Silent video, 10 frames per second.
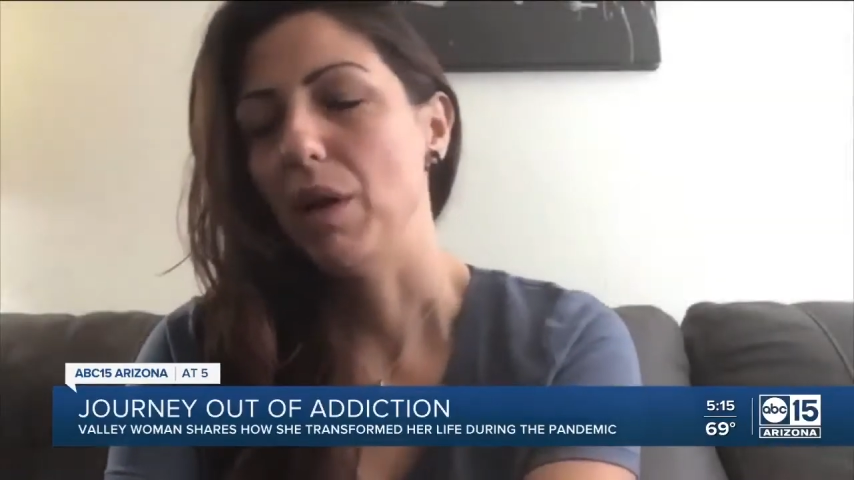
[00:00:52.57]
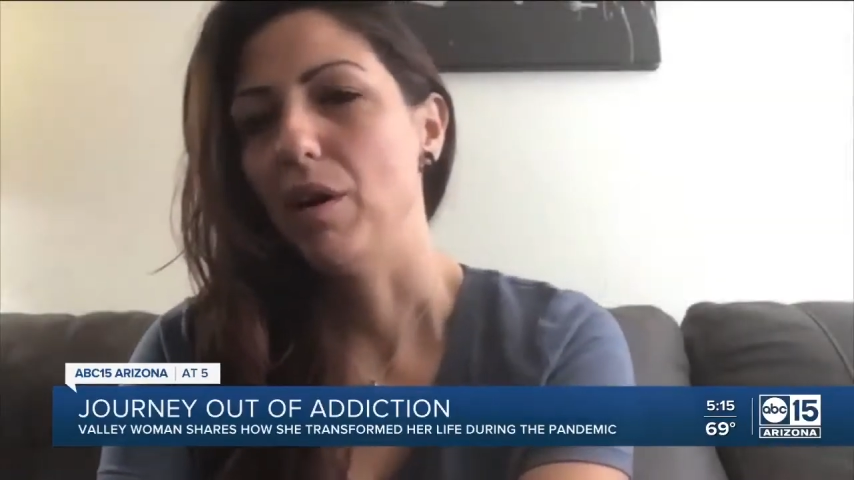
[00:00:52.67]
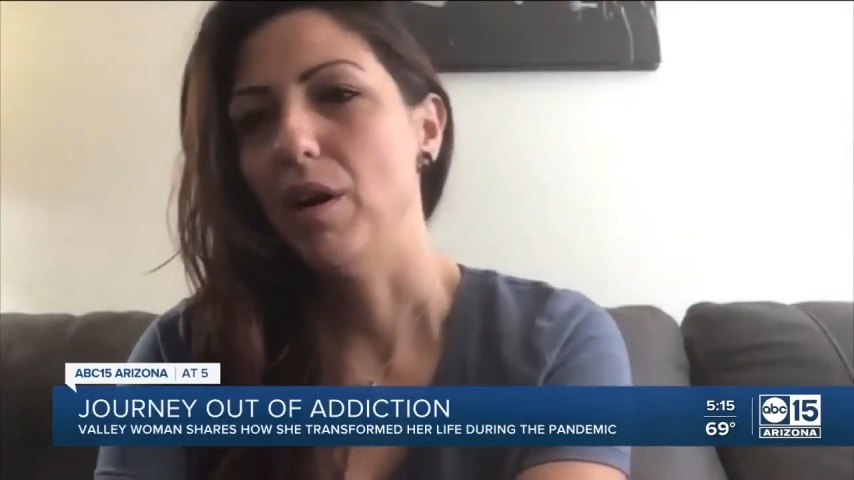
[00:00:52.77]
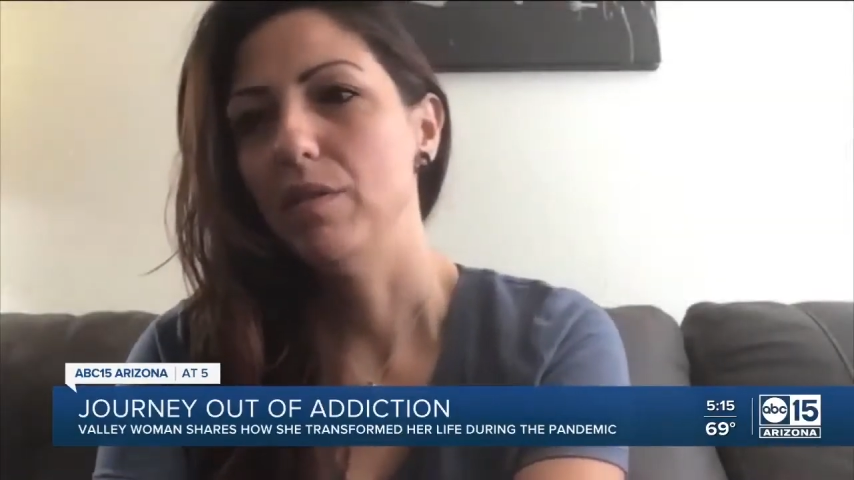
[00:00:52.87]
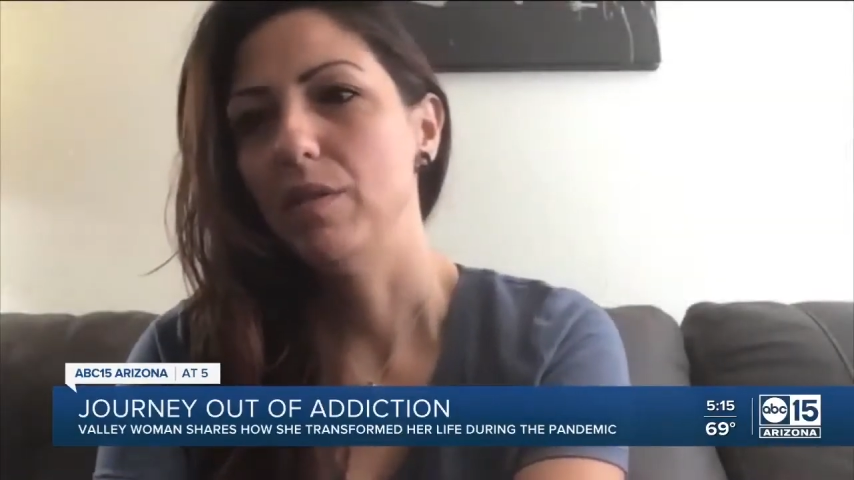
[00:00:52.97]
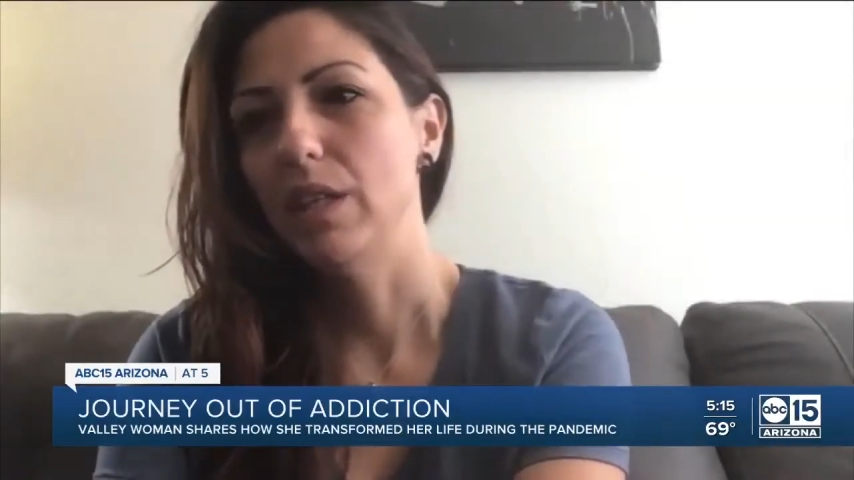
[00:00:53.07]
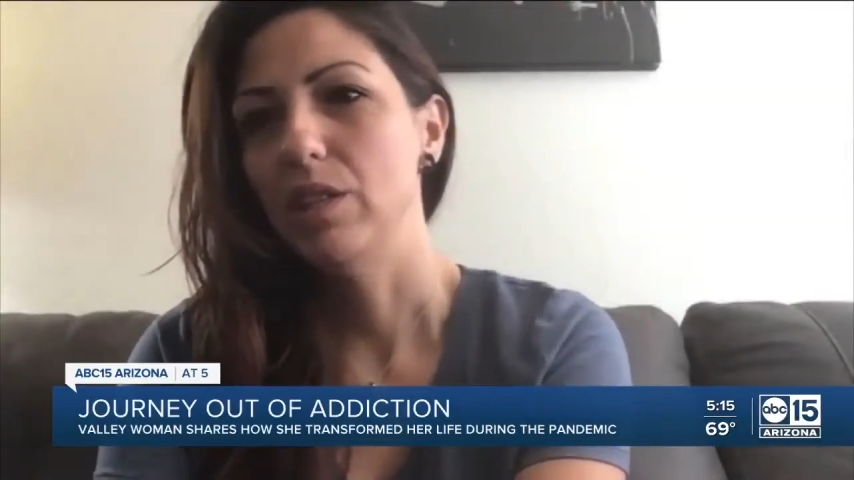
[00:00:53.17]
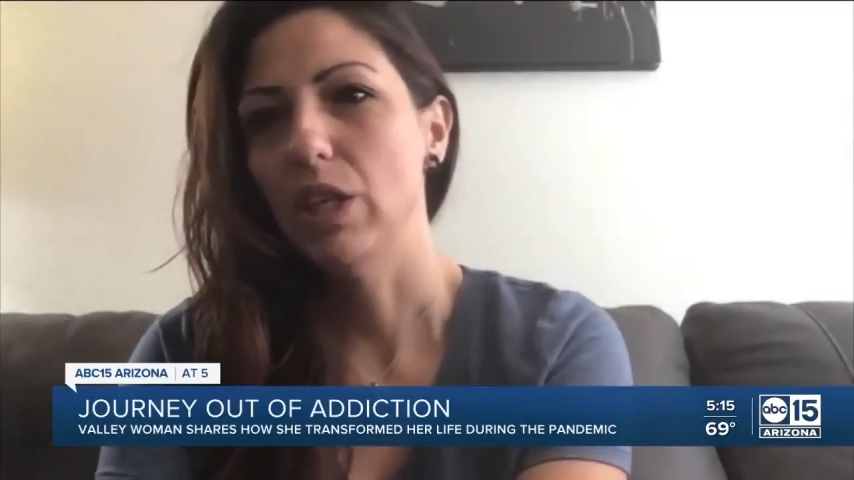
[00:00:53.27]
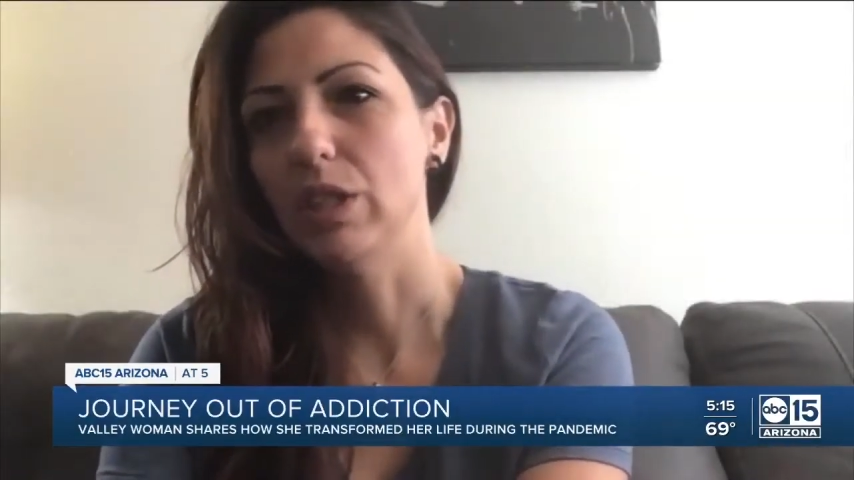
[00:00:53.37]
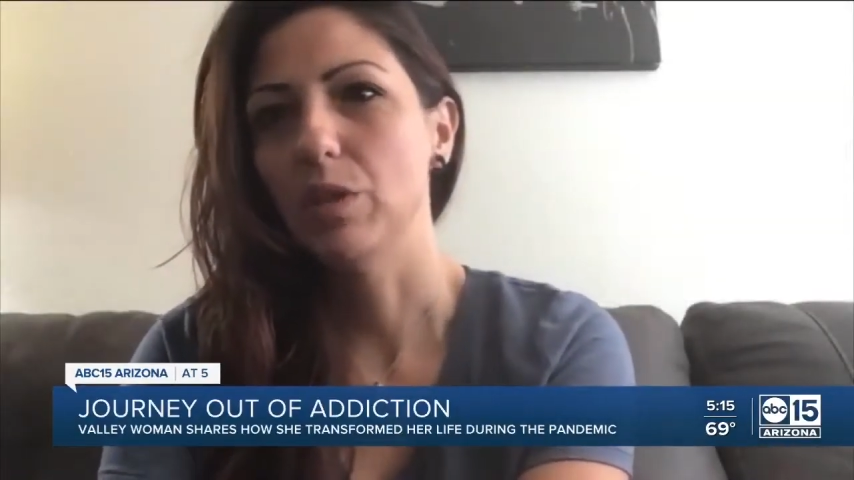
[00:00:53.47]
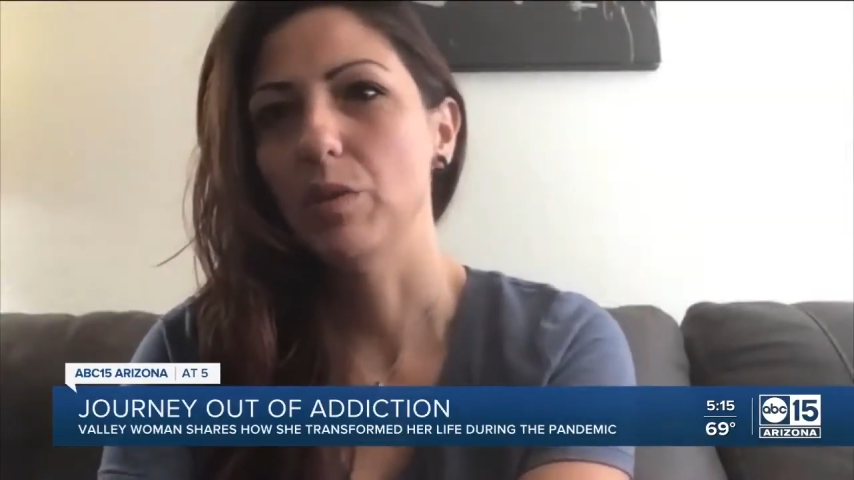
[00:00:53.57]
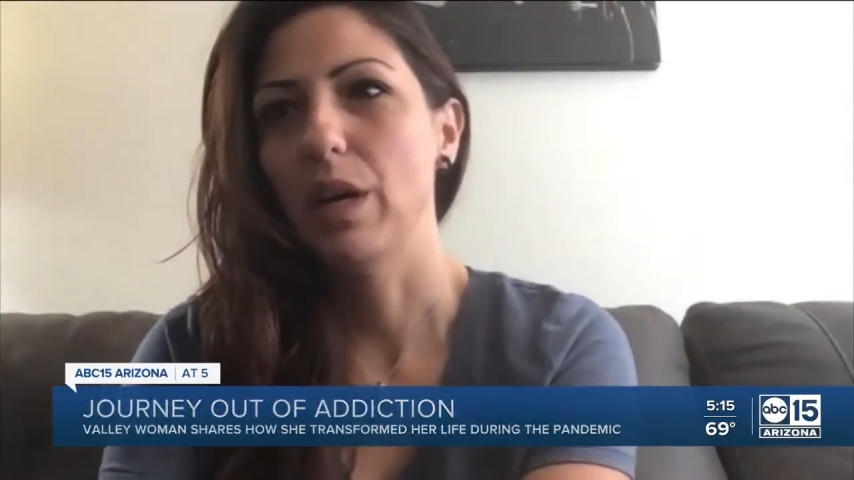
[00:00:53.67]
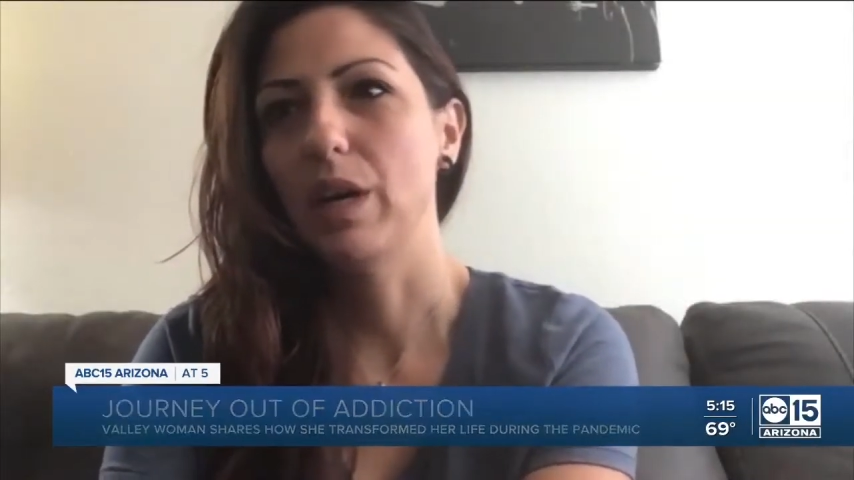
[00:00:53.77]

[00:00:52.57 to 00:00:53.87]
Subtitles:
coffee just so I